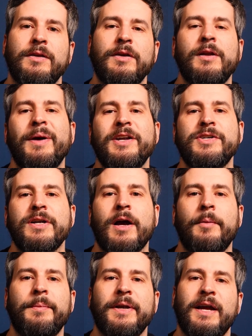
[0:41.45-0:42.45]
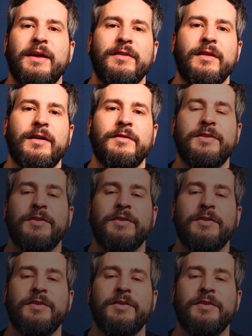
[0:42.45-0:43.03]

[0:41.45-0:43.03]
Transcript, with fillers: You can imagine a company has a lot of